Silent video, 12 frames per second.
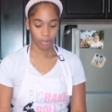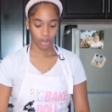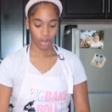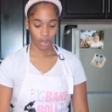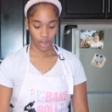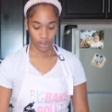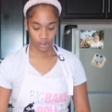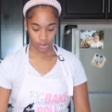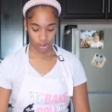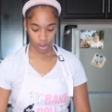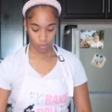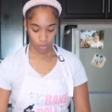gonna go ahead and
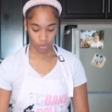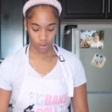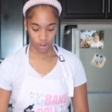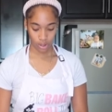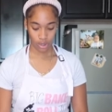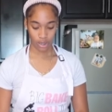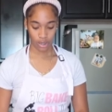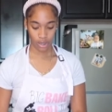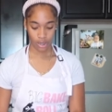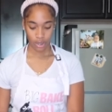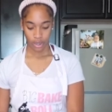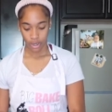start rolling
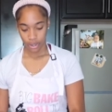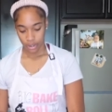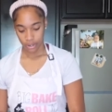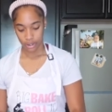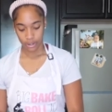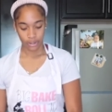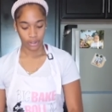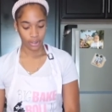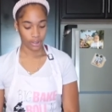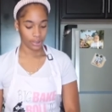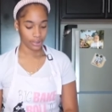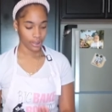these
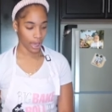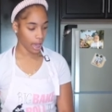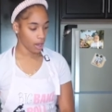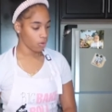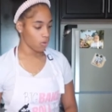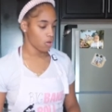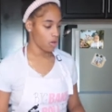cookies out.